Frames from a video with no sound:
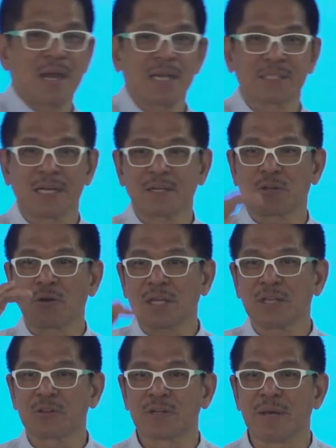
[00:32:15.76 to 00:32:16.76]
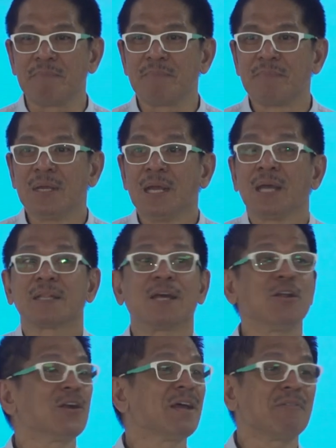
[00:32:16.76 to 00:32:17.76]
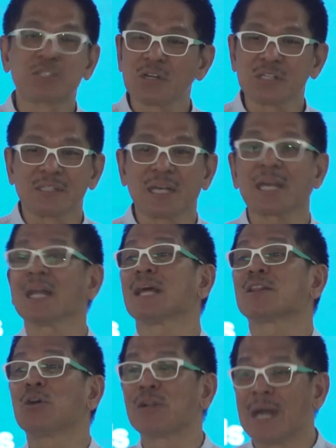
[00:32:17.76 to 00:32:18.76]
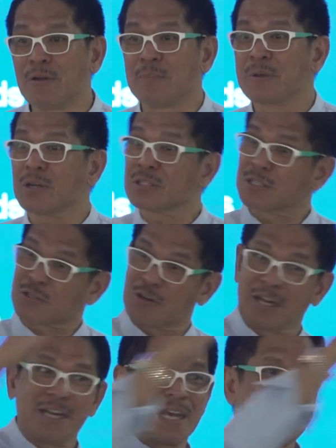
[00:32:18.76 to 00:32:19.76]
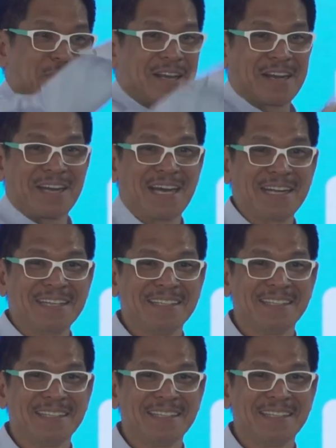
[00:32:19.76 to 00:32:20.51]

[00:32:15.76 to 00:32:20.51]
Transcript: I start talking to them. They don't have a choice. They cannot go down because it's already up there, right?